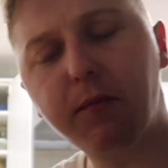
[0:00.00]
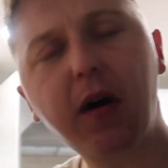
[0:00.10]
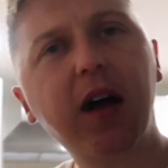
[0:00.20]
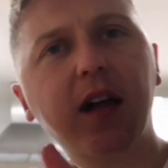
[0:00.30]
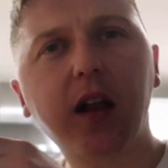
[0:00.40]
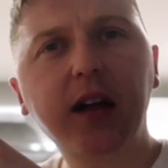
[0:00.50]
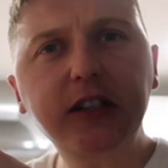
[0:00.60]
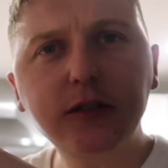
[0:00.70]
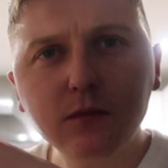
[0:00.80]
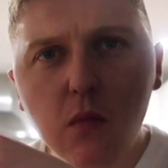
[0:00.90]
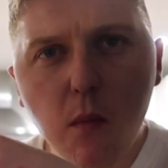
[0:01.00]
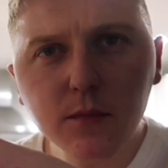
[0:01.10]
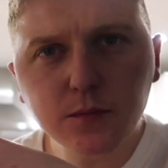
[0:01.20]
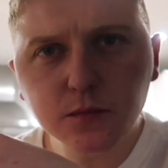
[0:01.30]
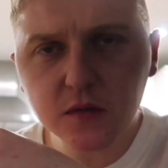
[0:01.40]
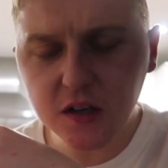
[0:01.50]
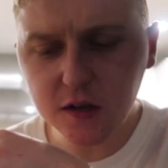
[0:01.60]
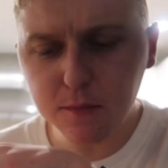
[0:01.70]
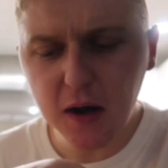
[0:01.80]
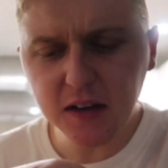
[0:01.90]
than buying like,
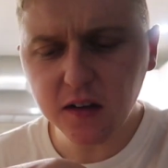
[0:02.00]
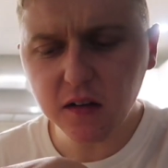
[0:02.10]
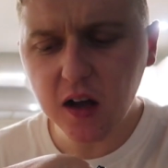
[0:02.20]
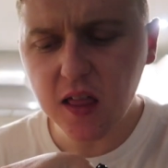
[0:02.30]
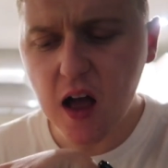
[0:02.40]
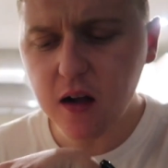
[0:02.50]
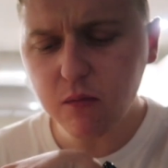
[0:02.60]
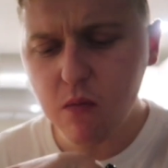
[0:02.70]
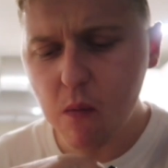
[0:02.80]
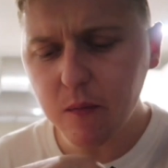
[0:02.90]
can you buy dough like that?